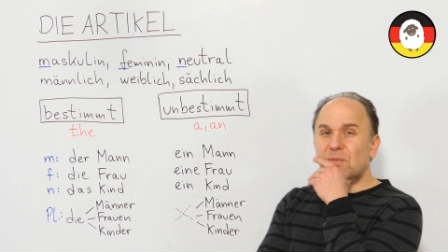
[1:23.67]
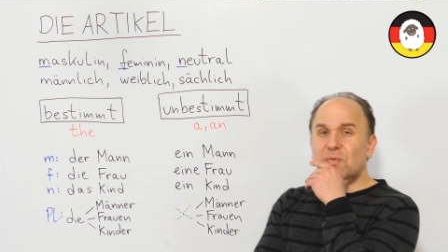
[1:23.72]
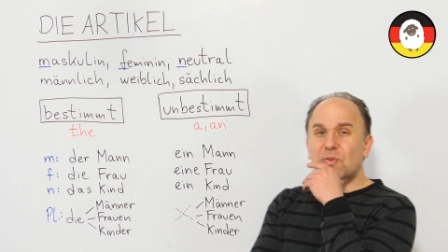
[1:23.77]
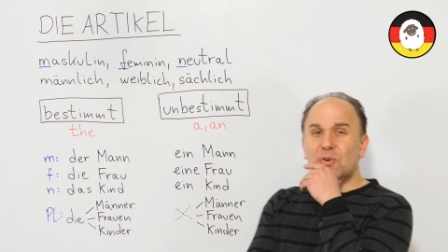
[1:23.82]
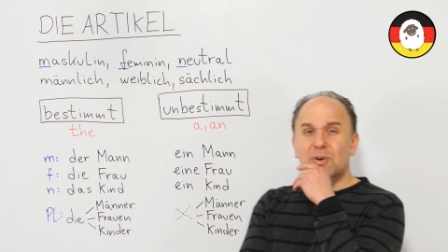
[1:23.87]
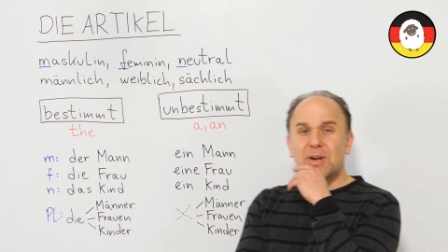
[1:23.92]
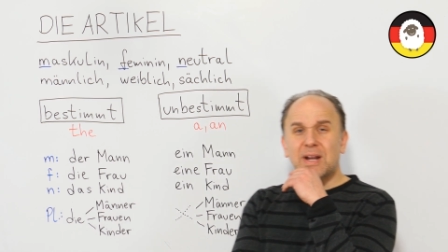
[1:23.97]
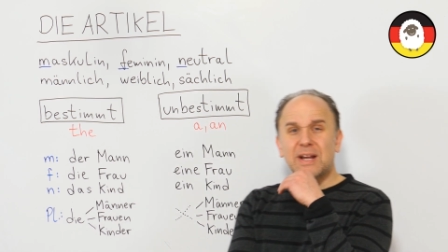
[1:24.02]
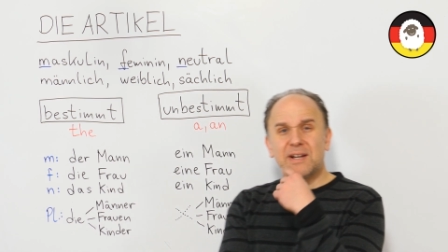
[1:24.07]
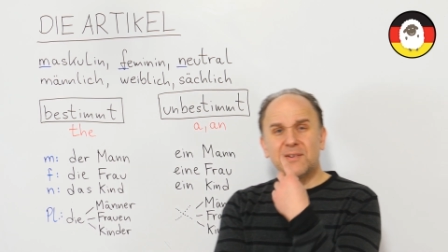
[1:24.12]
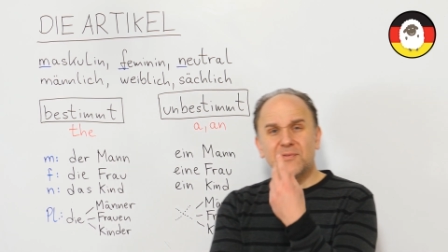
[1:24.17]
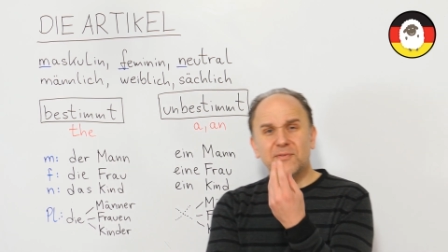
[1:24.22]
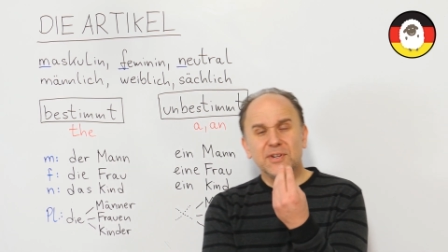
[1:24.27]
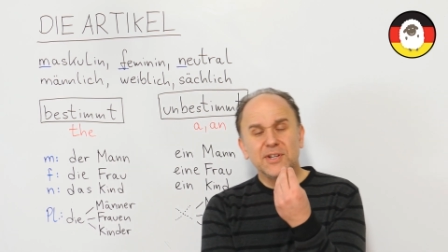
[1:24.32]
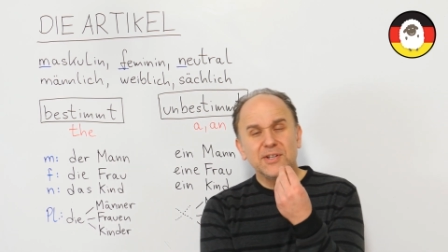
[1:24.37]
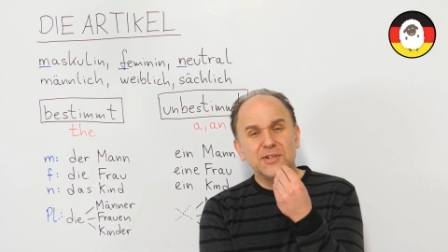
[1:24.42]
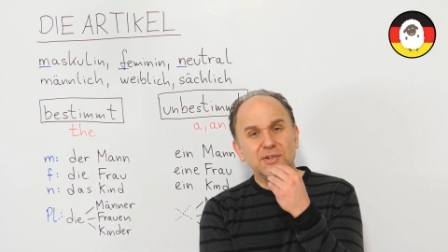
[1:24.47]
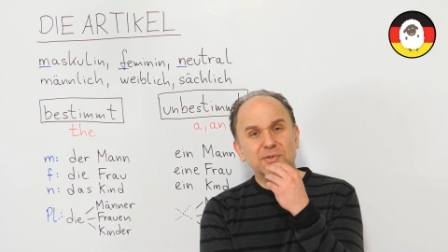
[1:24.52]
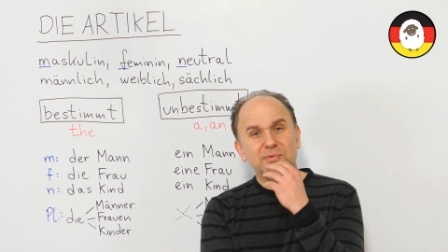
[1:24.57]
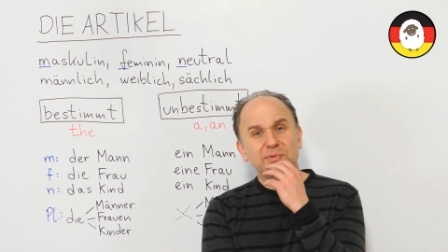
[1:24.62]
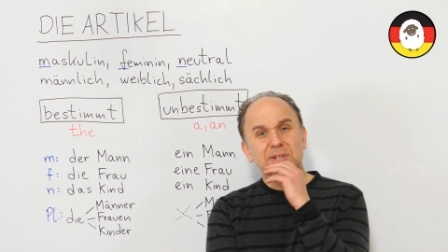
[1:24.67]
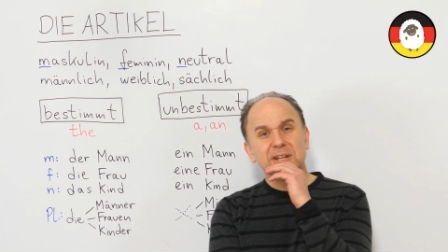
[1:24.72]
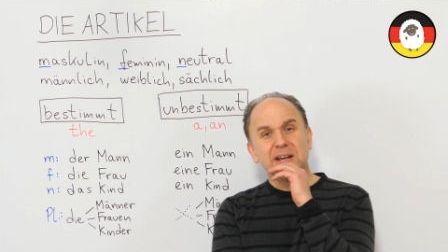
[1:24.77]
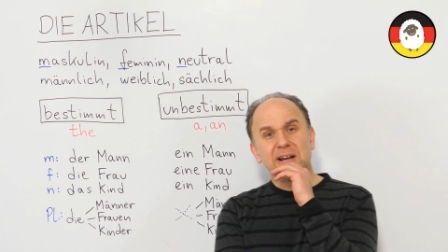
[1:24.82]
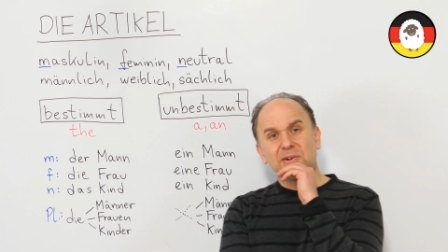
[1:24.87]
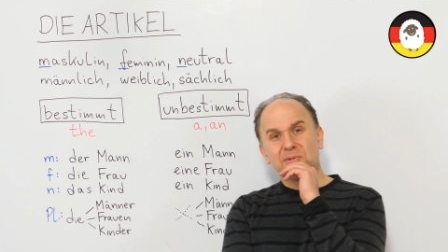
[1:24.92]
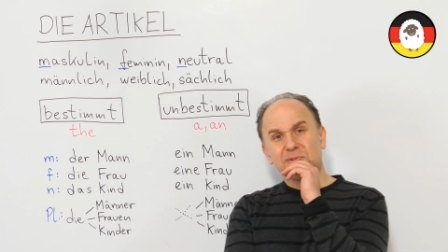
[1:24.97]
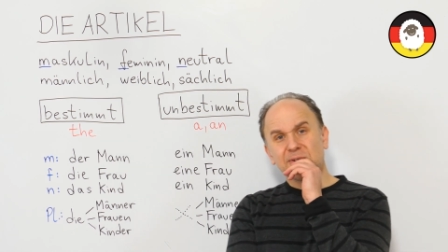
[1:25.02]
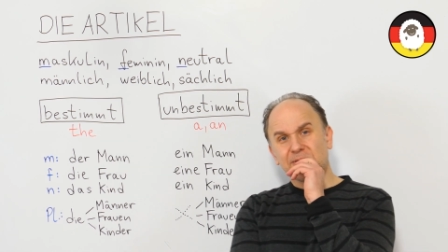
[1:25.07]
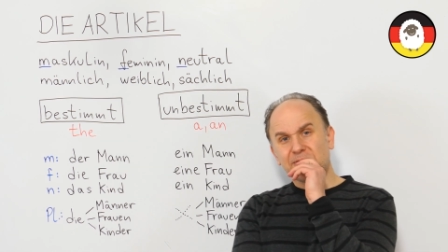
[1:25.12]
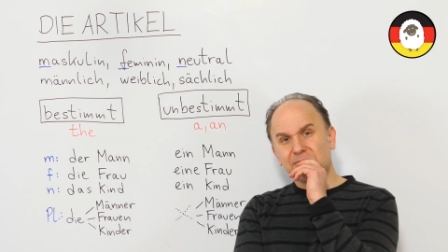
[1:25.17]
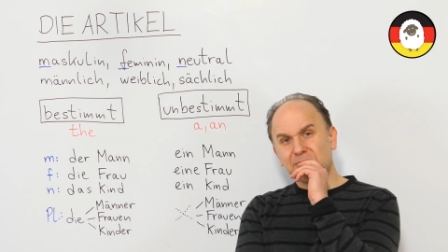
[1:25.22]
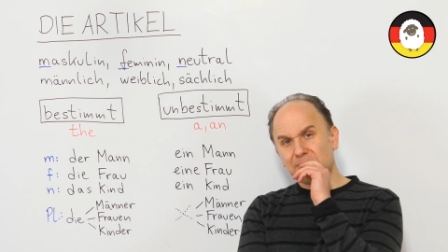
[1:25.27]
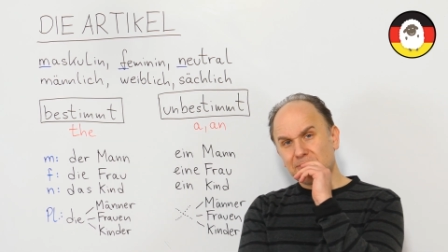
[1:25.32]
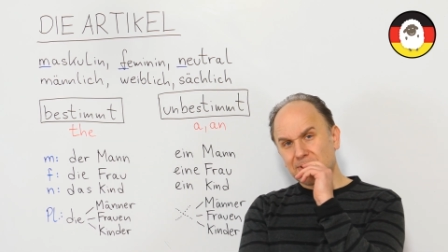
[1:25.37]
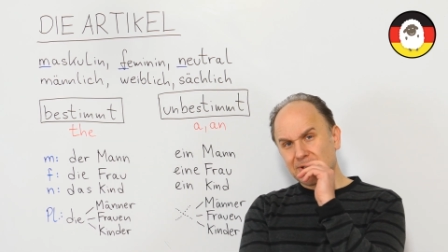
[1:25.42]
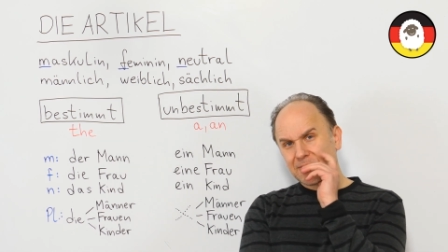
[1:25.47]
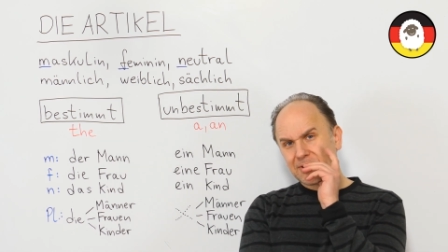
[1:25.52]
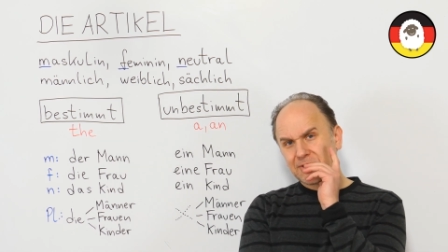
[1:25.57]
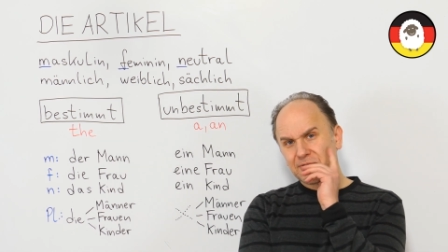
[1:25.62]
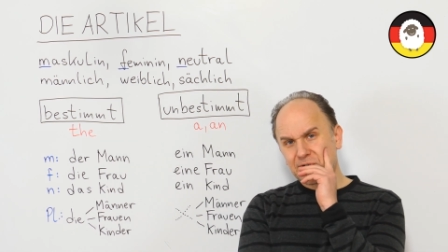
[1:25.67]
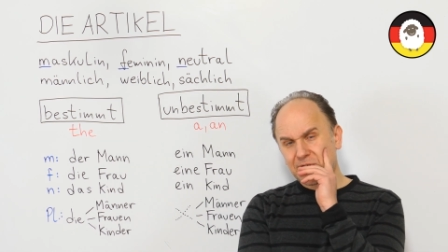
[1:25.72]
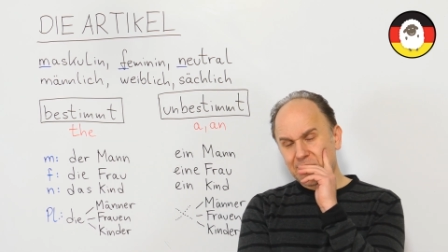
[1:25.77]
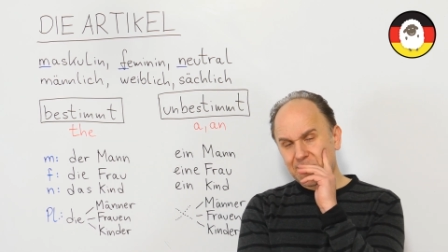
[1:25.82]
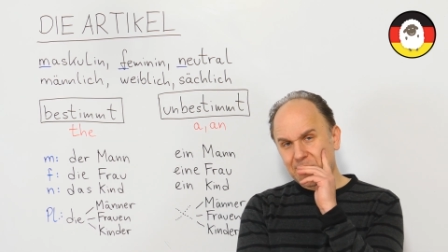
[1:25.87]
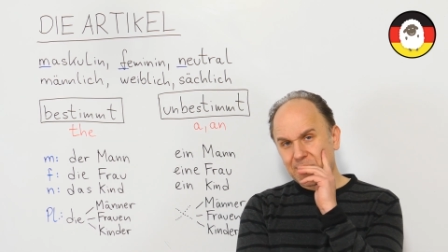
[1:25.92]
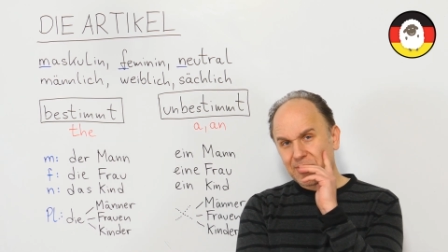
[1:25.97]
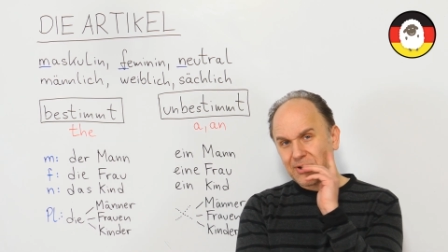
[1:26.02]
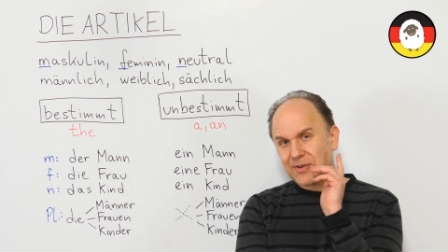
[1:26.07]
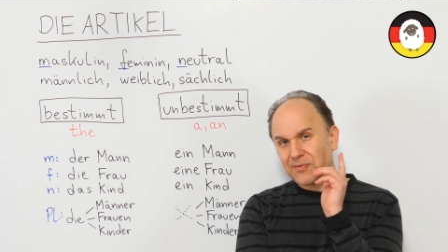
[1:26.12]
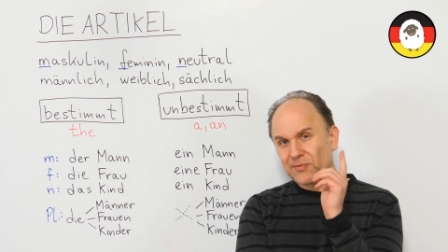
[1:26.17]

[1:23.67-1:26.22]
for every new noun you learn in German,